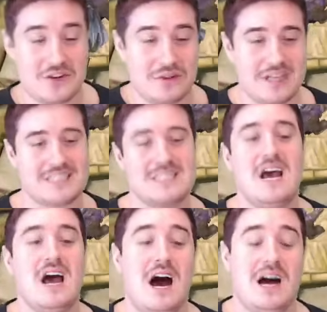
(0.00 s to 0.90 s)
this.
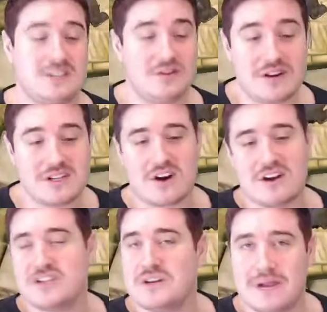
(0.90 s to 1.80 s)
Uh, so there is
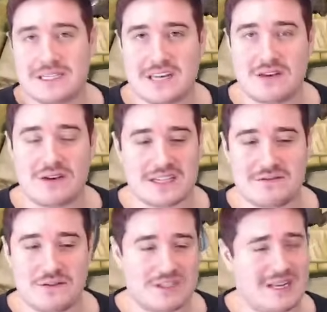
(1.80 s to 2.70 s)
RNG. It might take you guys
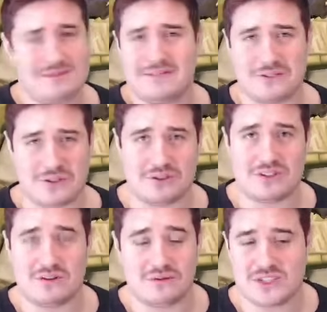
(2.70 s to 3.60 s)
a few attempts if you
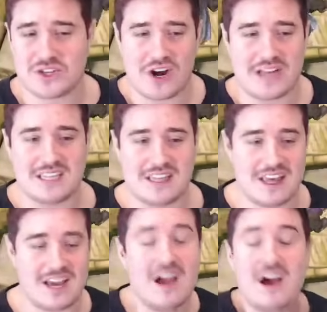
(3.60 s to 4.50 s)
choose to do this crazy
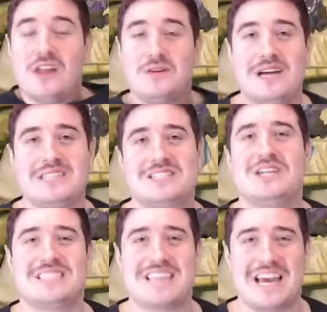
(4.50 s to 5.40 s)
thing. Otherwise,
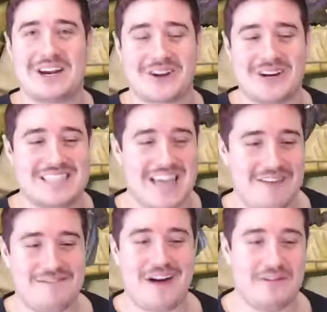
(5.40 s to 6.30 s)
just get your greed to
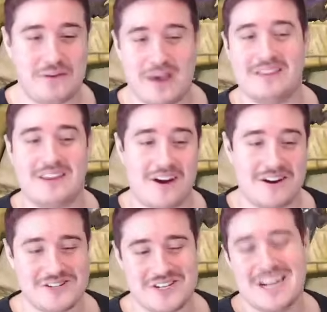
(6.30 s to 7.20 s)
A5 if you hate the
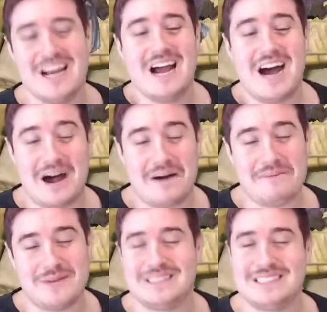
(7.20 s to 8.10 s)
RNG. Uh,
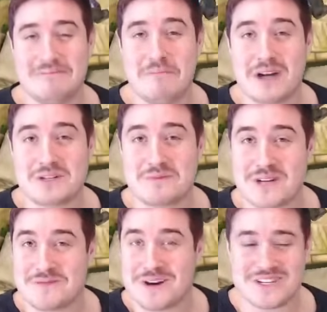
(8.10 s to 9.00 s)
but much,
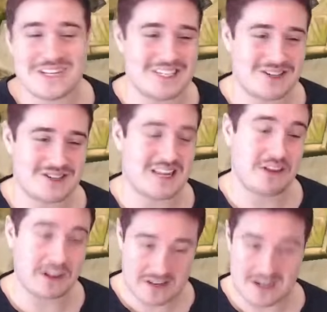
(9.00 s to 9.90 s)
much, much easier said
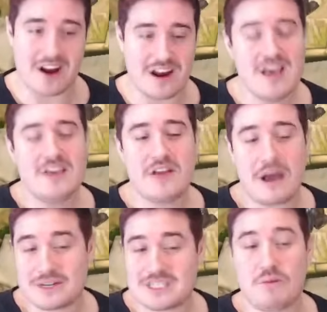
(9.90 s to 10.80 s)
than done.
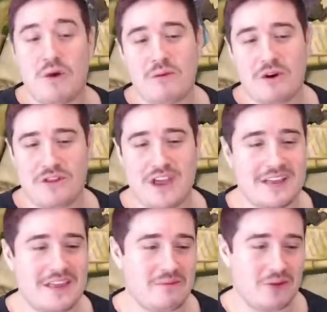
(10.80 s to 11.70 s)
I want to say one more
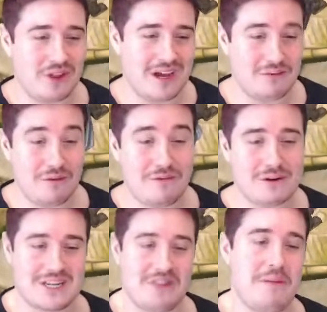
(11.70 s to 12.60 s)
thing, and then we'll uh, we'll
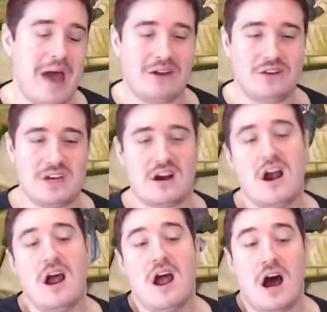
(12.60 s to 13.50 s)
focus on the battle here.
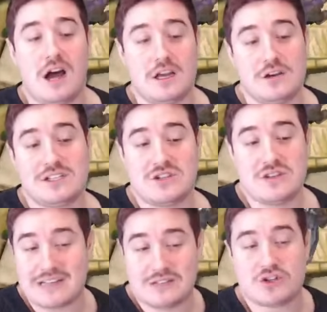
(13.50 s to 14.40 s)
Uh, you can,
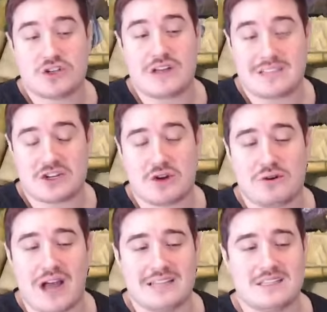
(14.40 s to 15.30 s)
as you as I showed
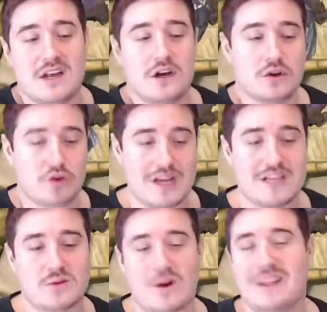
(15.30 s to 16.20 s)
you guys,
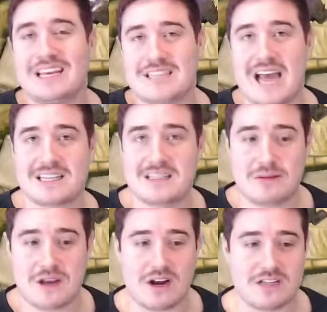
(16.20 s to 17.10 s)
Greed is wearing the exact
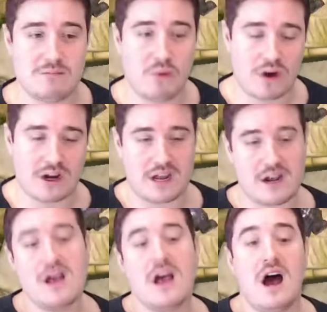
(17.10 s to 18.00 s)
same gear as Morrigan.
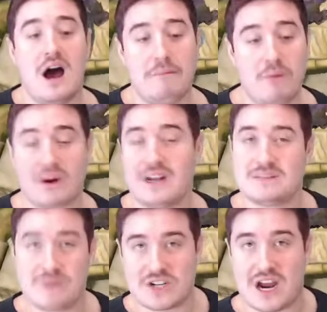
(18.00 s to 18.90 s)
Uh, Morrigan
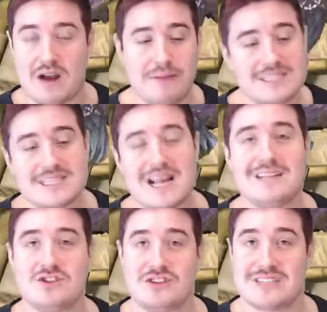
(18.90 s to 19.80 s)
has much higher base
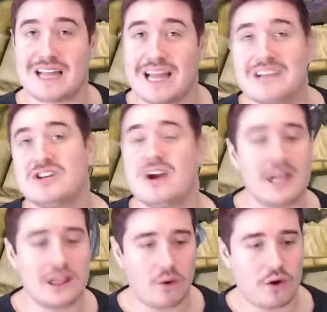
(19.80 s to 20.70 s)
stats. She's a
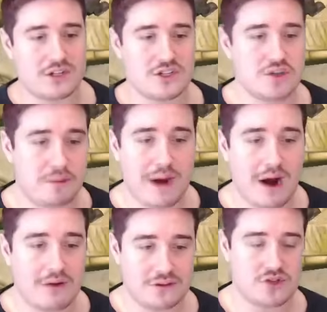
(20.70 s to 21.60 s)
legendary lord, a super
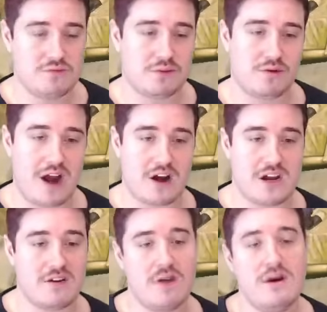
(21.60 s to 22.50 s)
powerful, super rare
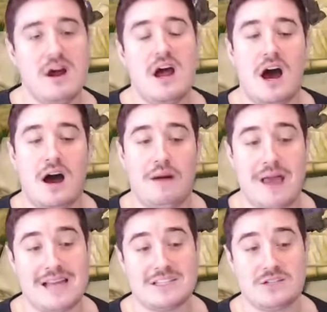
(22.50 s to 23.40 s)
hero. Um,
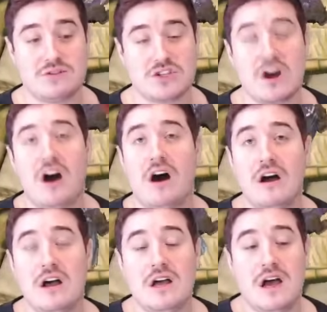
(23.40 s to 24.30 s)
and as you
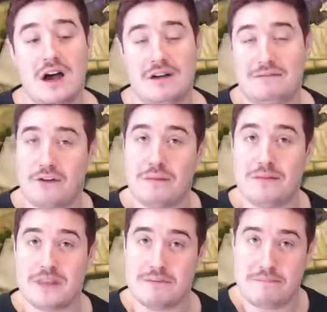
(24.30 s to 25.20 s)
saw uh,
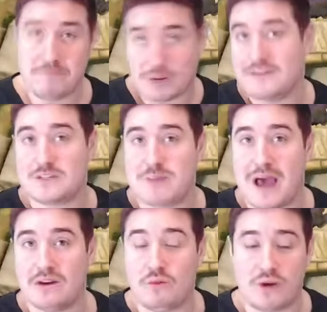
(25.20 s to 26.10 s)
from the previous
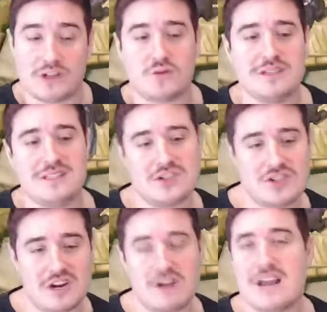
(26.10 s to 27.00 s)
battle, 120,
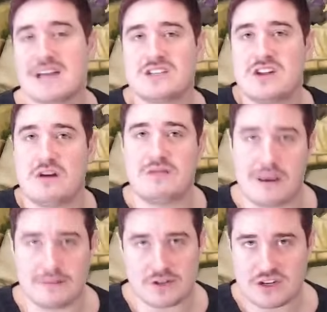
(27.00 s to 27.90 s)
she did next to no
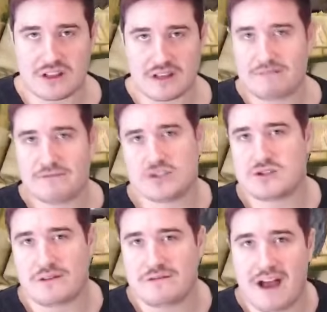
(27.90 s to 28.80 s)
damage. She did like
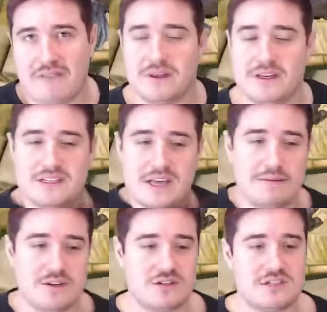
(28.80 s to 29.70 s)
just over 5 million
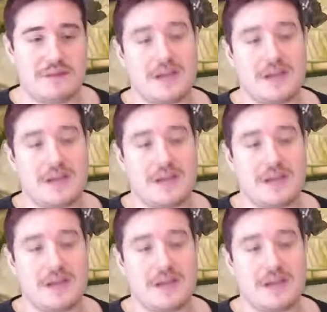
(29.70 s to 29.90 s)
damage or something.